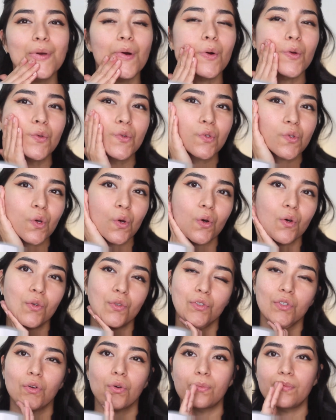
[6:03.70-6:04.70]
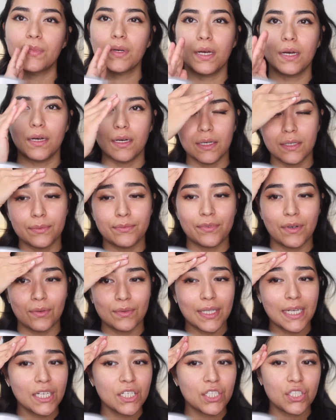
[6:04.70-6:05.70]
also some
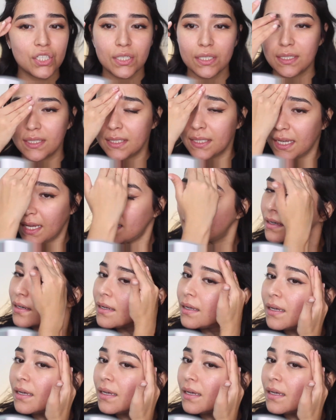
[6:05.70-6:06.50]
foundations and